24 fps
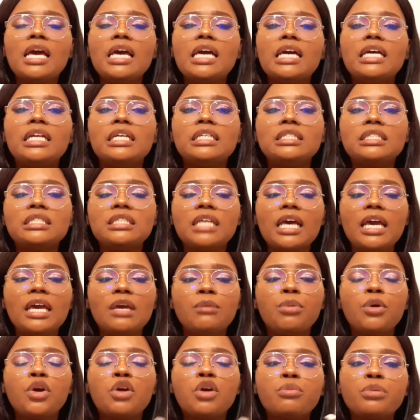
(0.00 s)
It is a
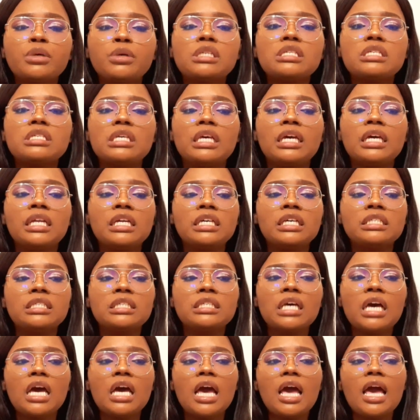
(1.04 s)
purpose, it is
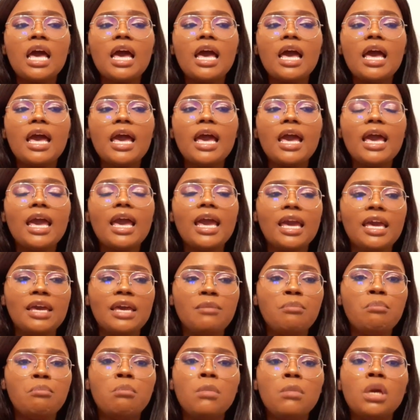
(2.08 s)
a
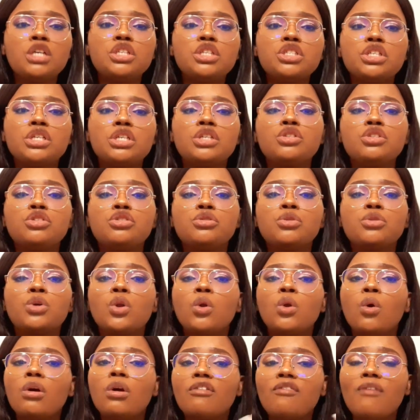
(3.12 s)
mission to
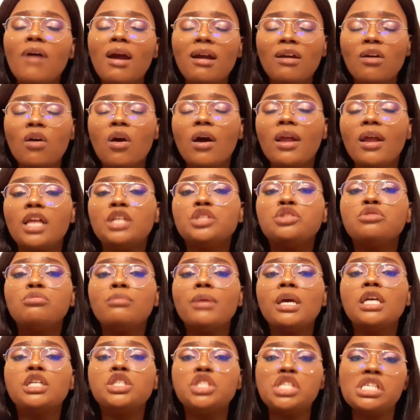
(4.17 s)
glorify God and to
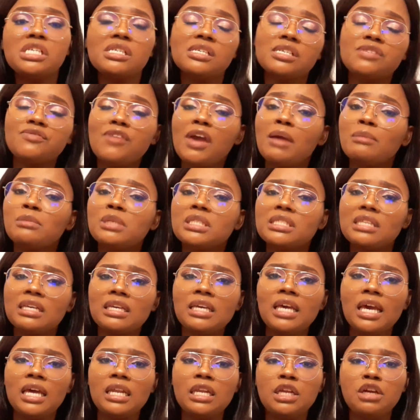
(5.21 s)
make Jesus famous
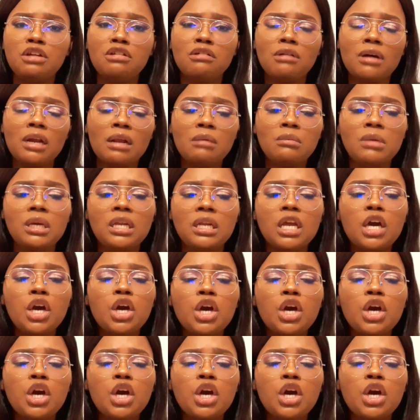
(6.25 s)
again, you know what I mean?